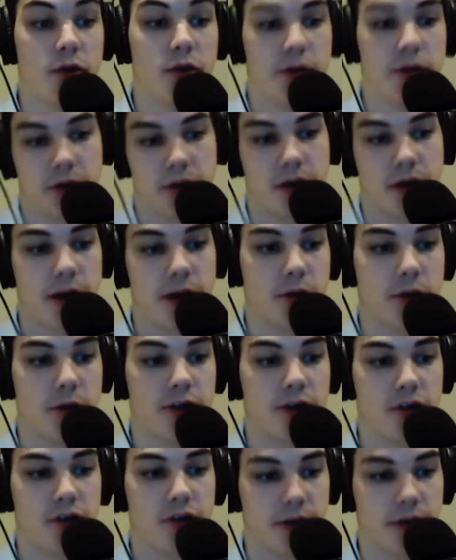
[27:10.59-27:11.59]
It put a lot of
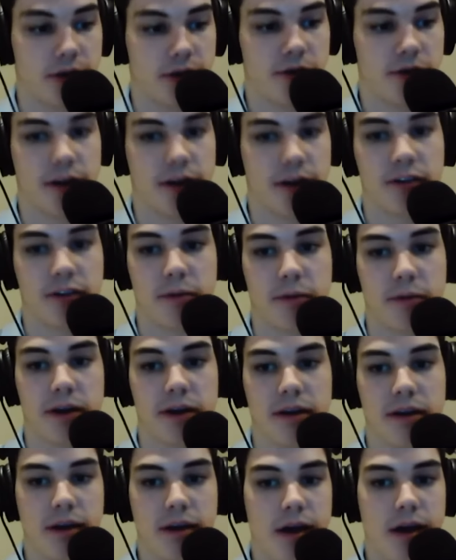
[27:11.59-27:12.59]
pressure on the defense, but
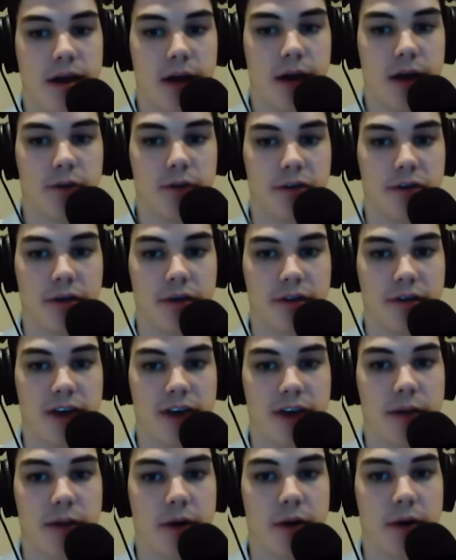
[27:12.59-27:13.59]
it was clear that
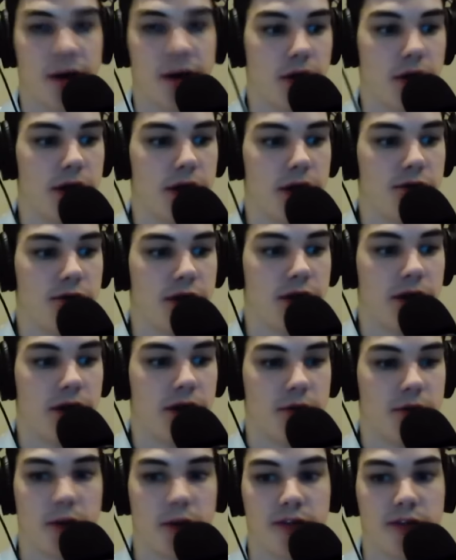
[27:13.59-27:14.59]
Dabo had a lot of faith
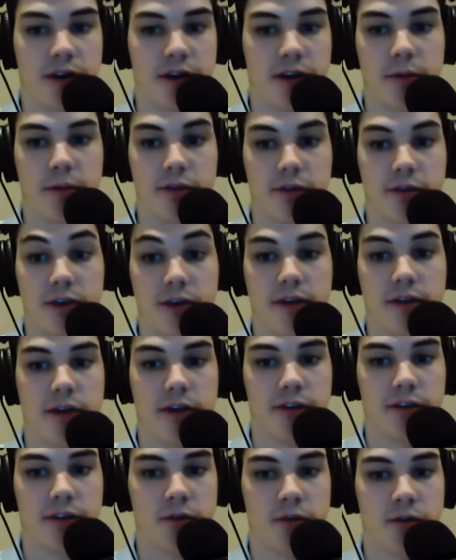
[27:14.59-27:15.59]
in Brent Venables'
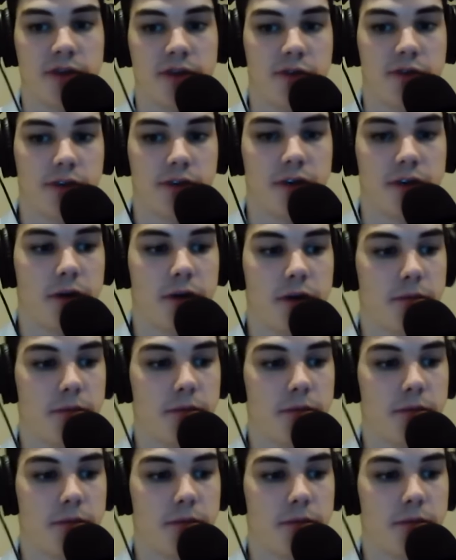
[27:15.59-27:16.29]
defense, and rightfully so.